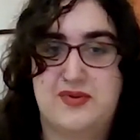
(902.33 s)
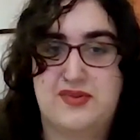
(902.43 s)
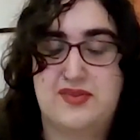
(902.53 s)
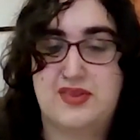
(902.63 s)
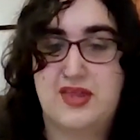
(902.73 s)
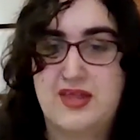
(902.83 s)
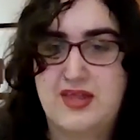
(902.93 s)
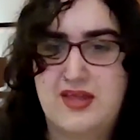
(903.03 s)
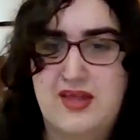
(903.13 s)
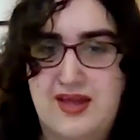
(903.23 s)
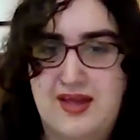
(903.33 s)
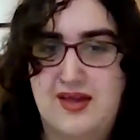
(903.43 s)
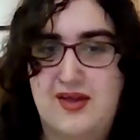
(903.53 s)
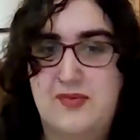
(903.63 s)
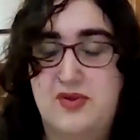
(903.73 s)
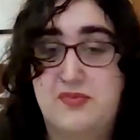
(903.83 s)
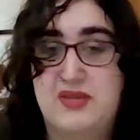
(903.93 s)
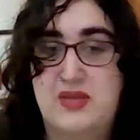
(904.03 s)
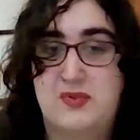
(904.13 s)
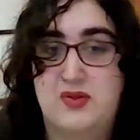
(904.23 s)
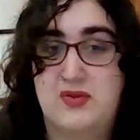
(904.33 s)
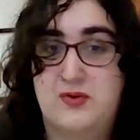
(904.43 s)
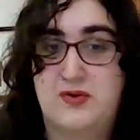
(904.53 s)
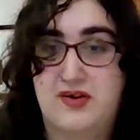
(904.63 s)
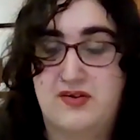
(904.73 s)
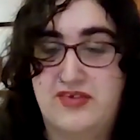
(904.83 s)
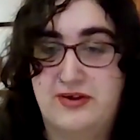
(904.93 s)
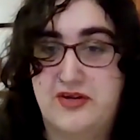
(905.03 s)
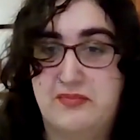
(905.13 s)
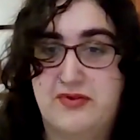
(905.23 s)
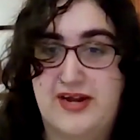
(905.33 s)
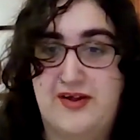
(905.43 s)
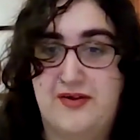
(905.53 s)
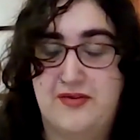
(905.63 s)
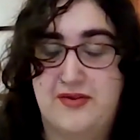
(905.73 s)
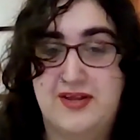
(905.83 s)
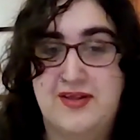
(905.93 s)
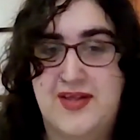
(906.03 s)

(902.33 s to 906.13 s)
with people who are very proud